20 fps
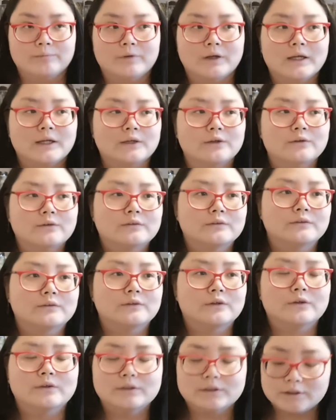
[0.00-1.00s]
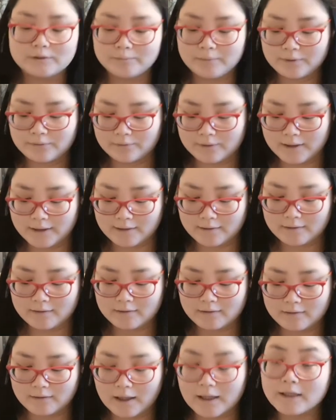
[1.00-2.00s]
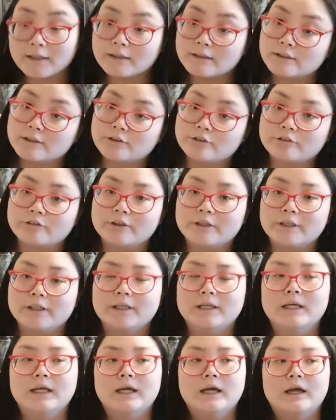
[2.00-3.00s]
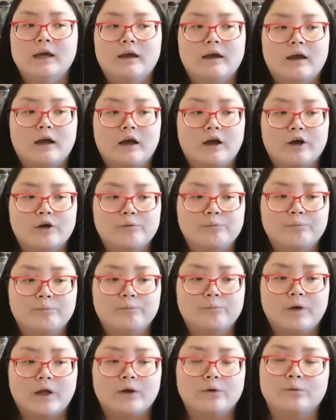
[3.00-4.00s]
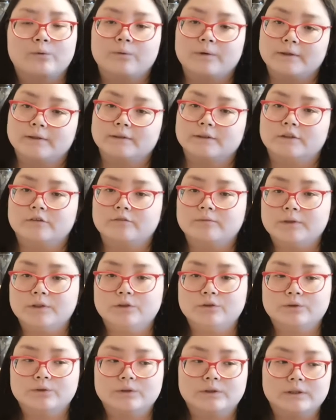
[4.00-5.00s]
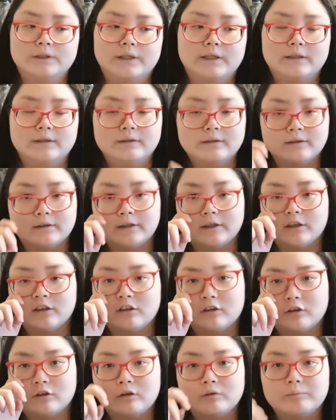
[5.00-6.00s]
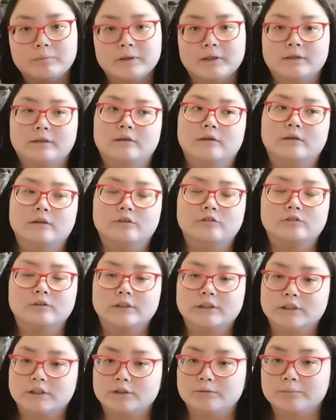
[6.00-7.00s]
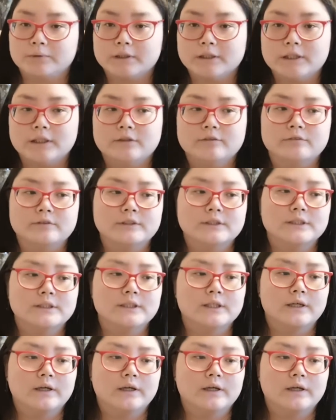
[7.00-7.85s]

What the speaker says: It talks about like industry, how quilts have been used to like declare political and religious beliefs,